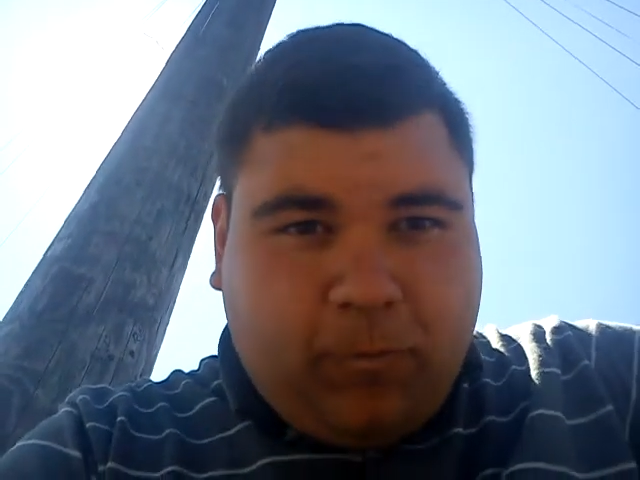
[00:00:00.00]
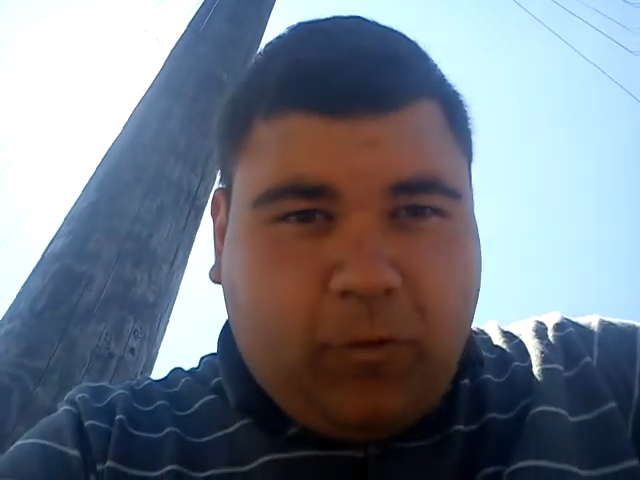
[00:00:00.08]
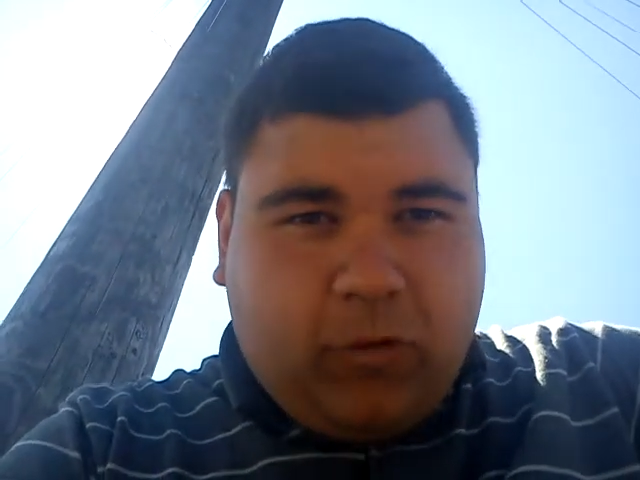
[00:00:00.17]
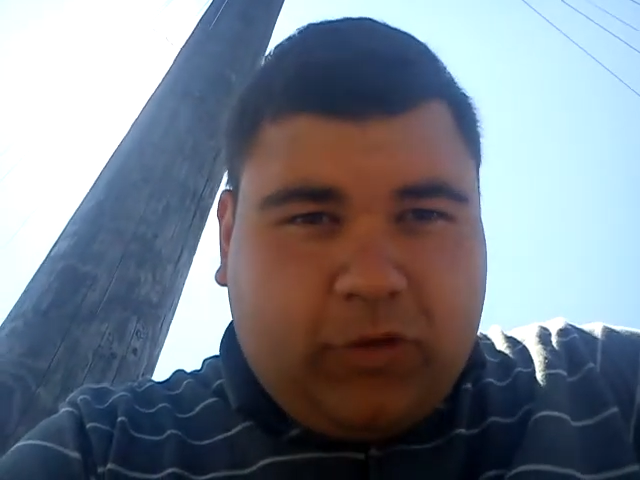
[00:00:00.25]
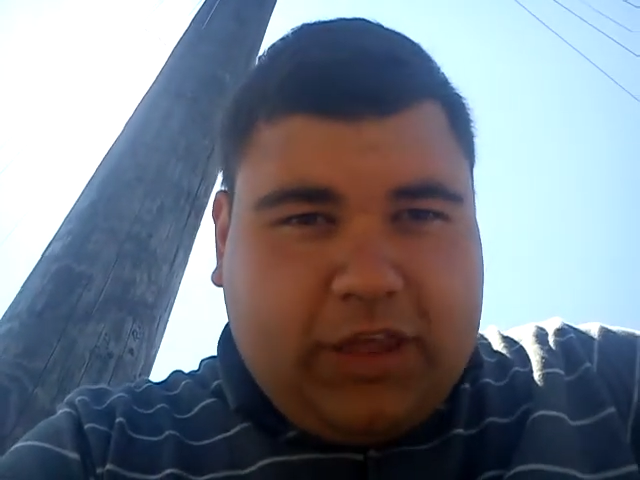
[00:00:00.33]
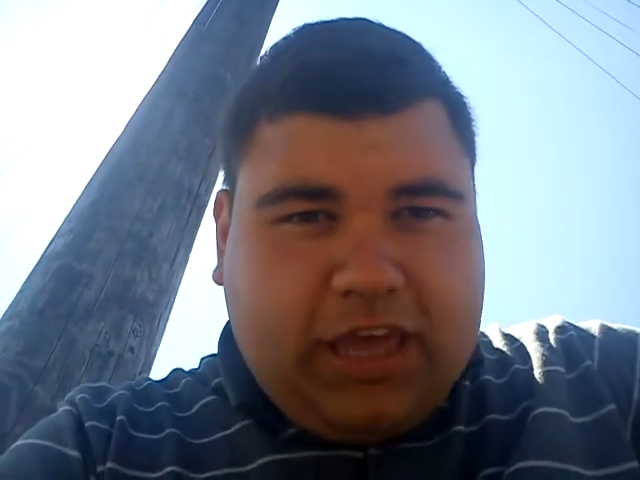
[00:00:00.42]

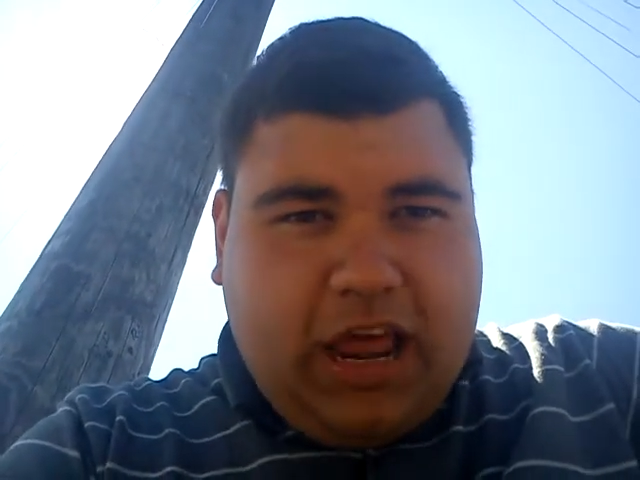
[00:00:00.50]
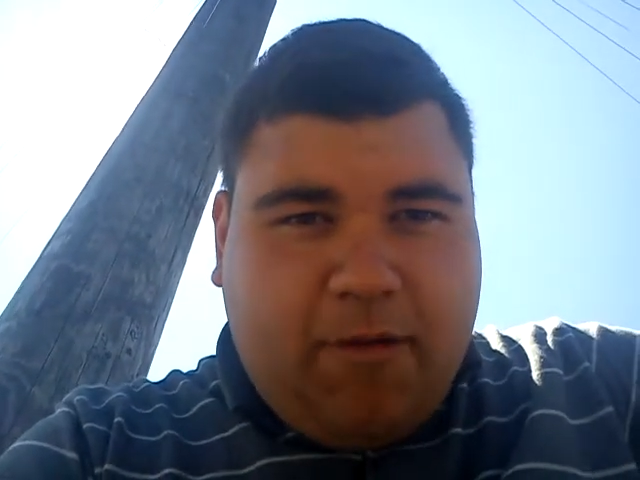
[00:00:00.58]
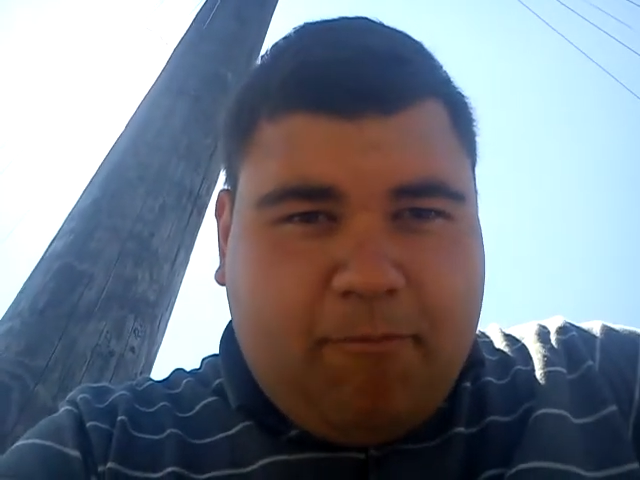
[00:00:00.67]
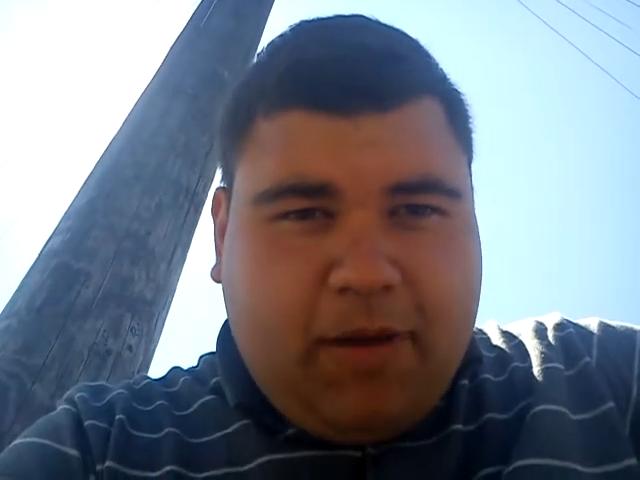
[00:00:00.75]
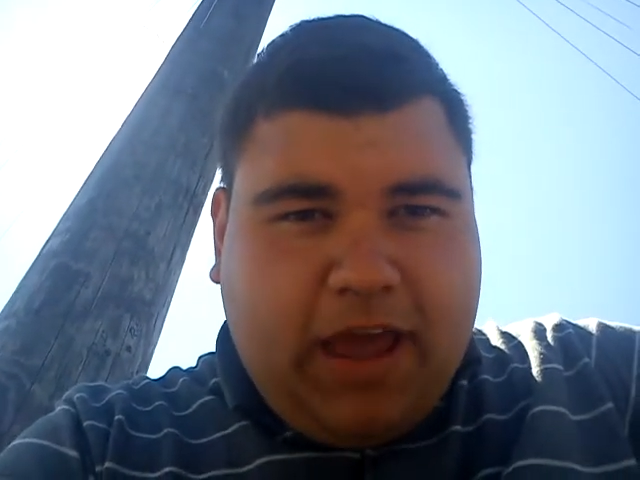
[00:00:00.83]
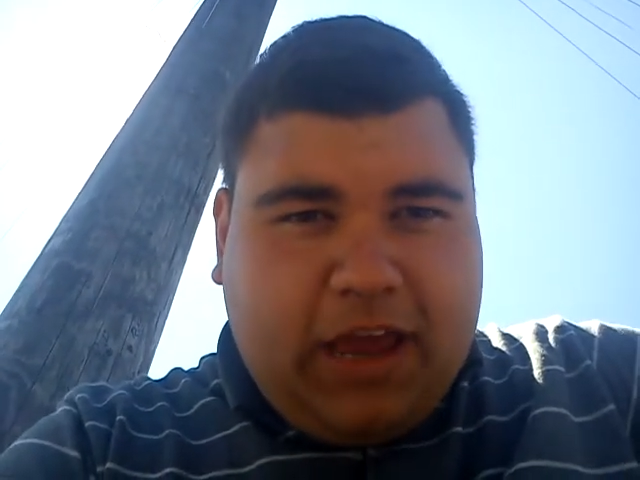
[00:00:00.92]
for the
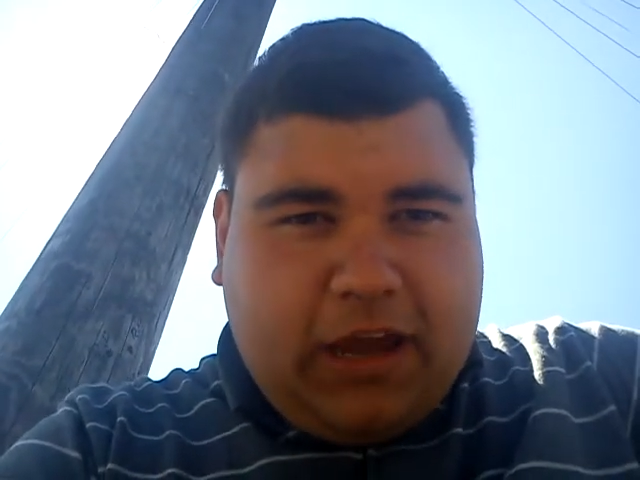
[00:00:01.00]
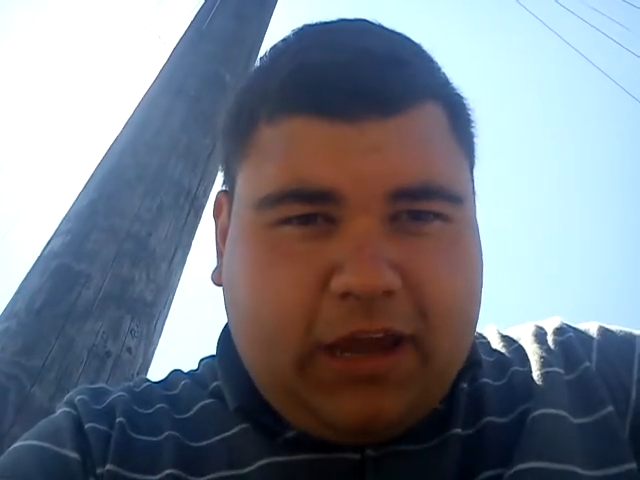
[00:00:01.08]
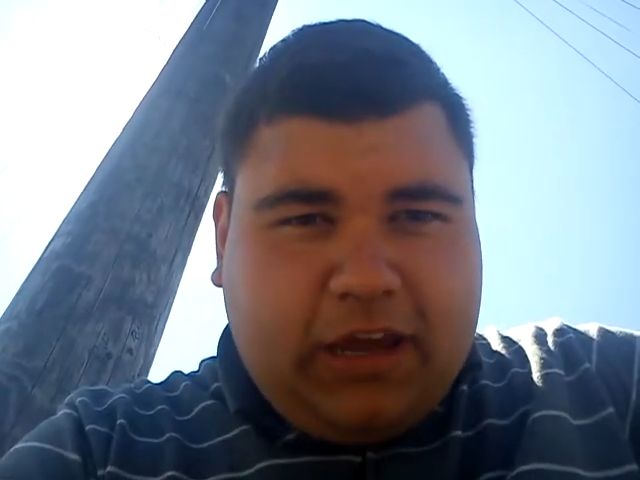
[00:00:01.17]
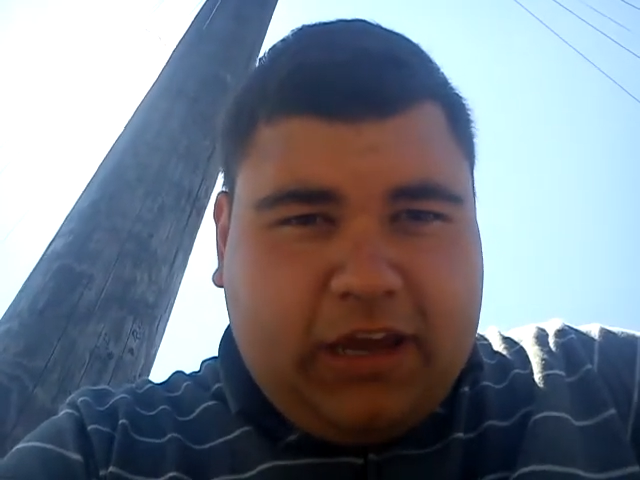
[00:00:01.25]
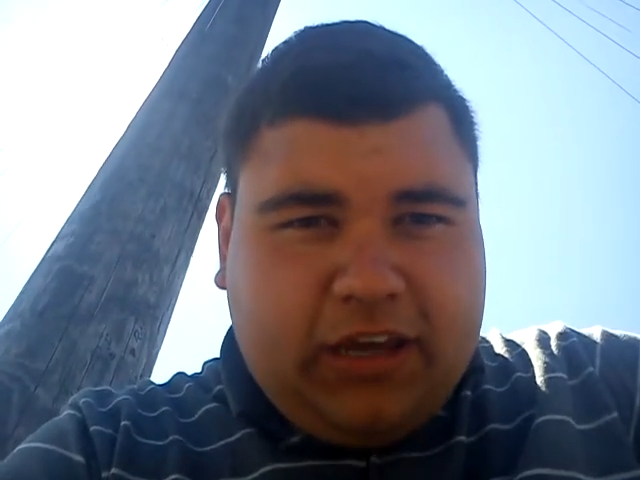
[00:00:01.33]
Olympic